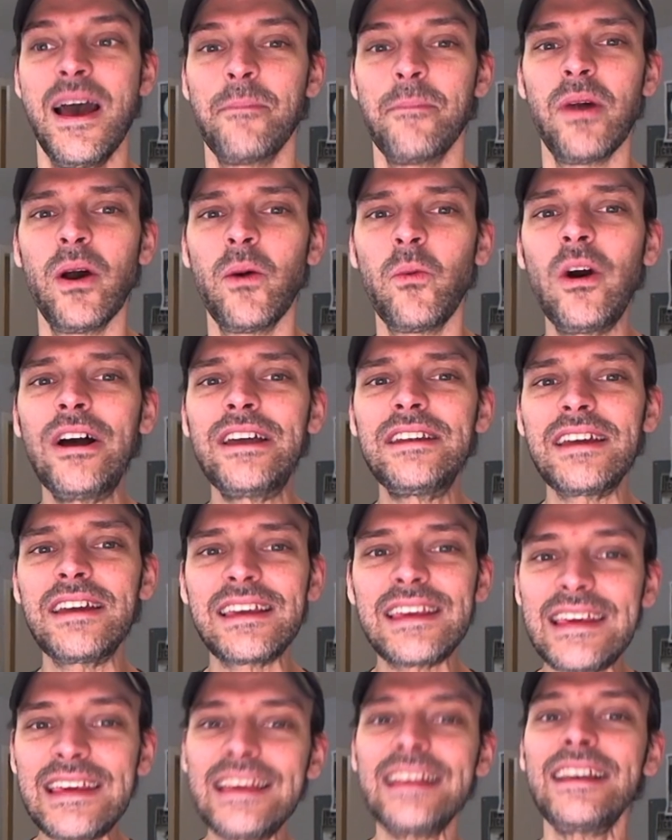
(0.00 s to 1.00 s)
But one
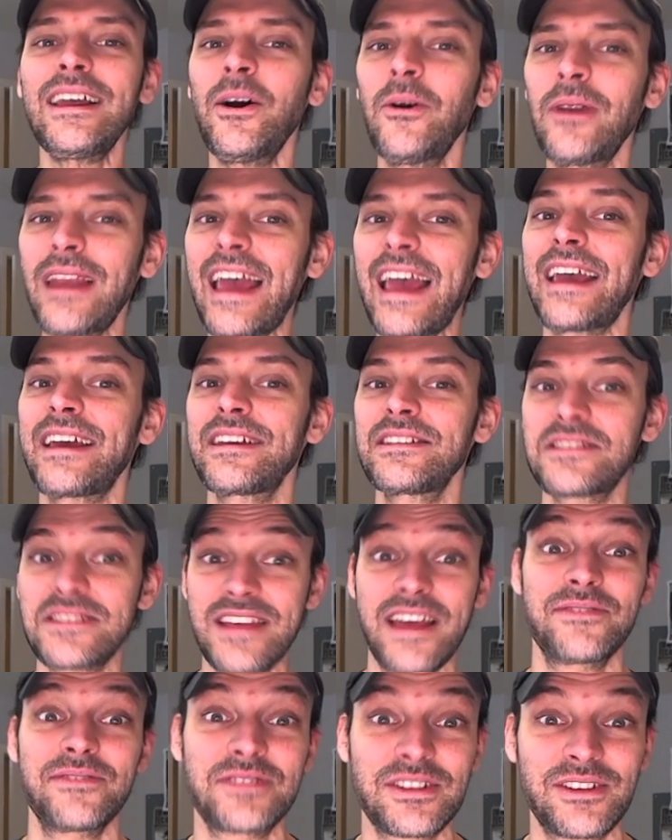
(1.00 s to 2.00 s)
Kilo Land,
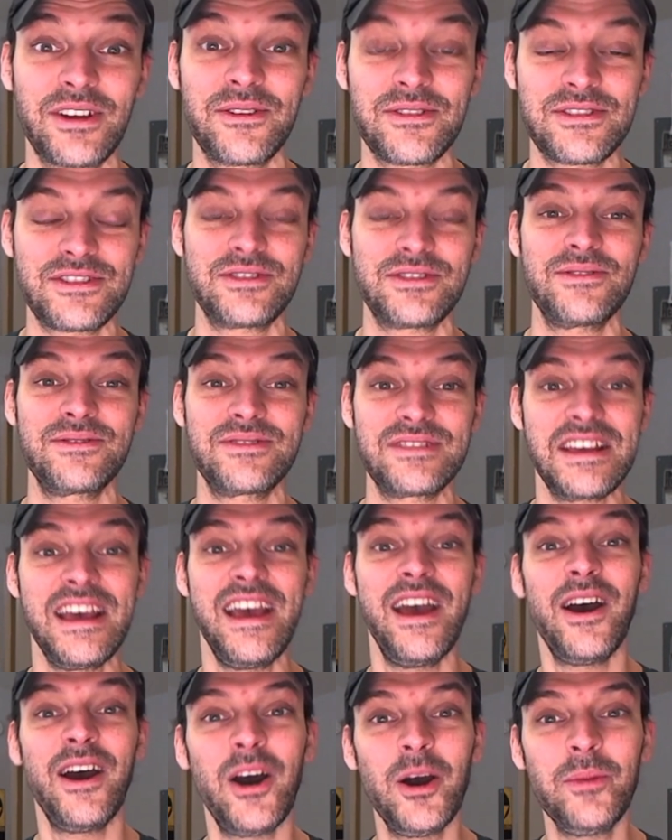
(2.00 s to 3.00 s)
South Dakota student
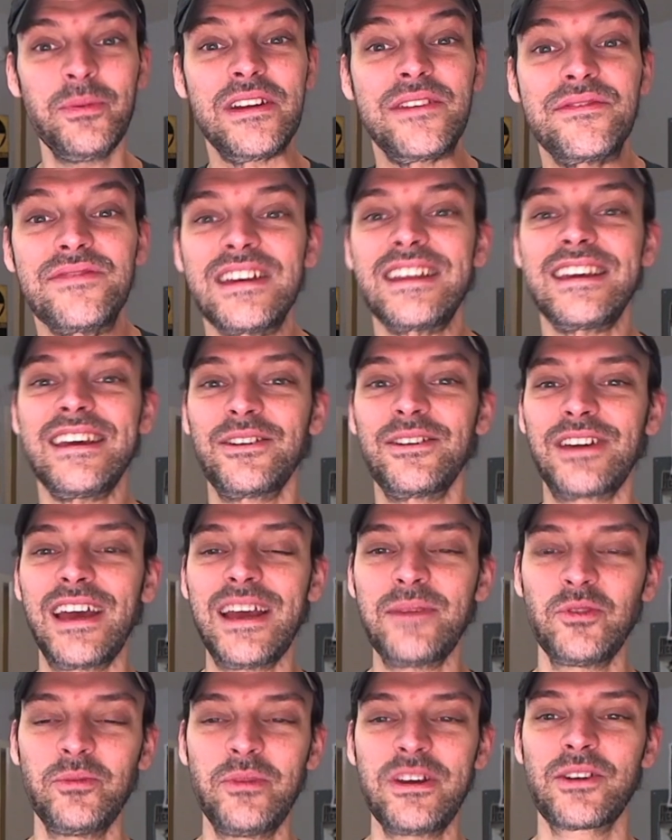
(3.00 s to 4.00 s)
hoping a video
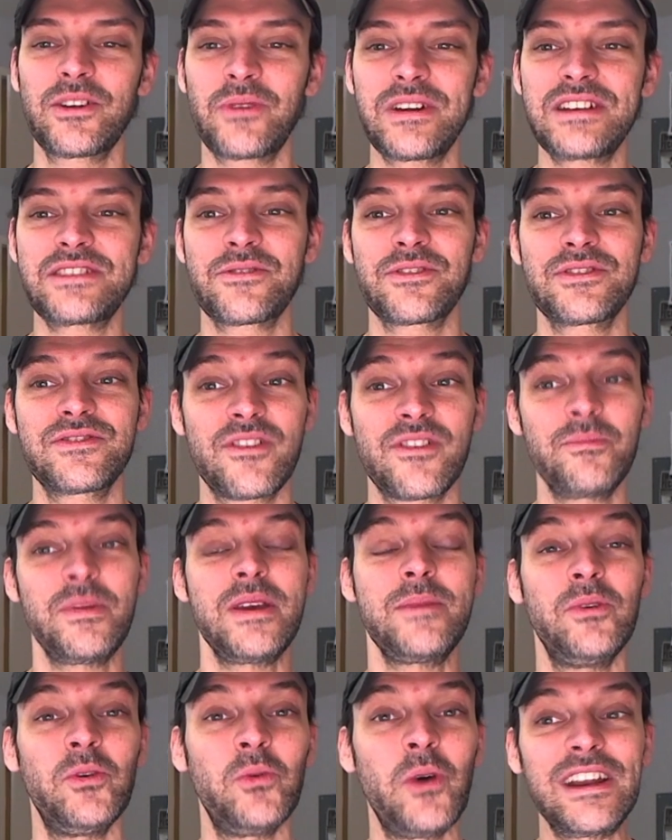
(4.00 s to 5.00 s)
game will be a resource for
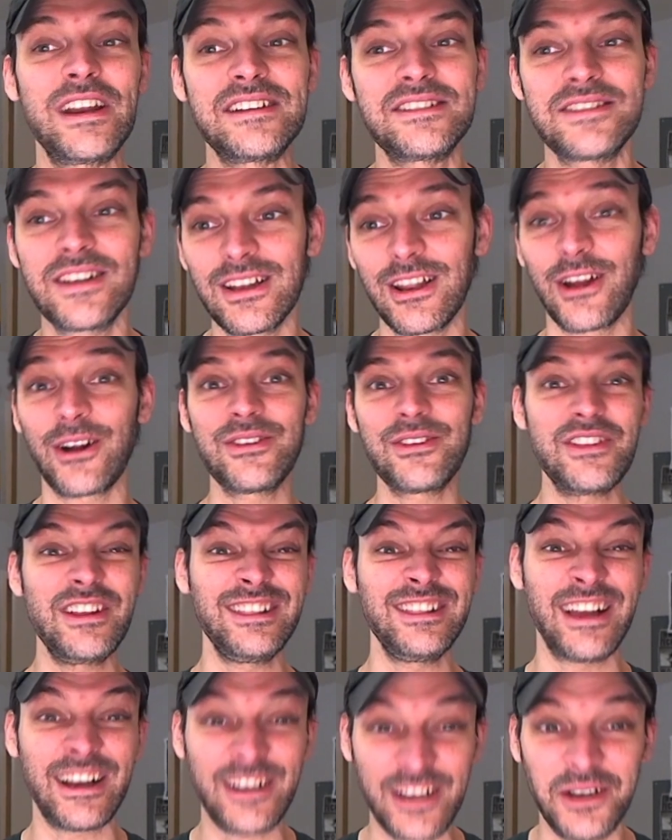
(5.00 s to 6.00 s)
people wanting to learn the
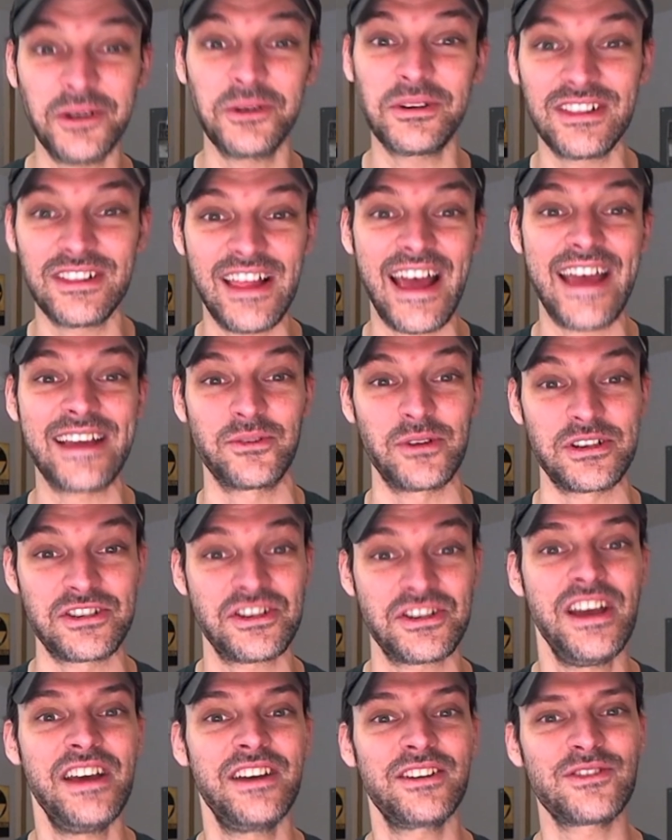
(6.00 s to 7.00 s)
Lakota language.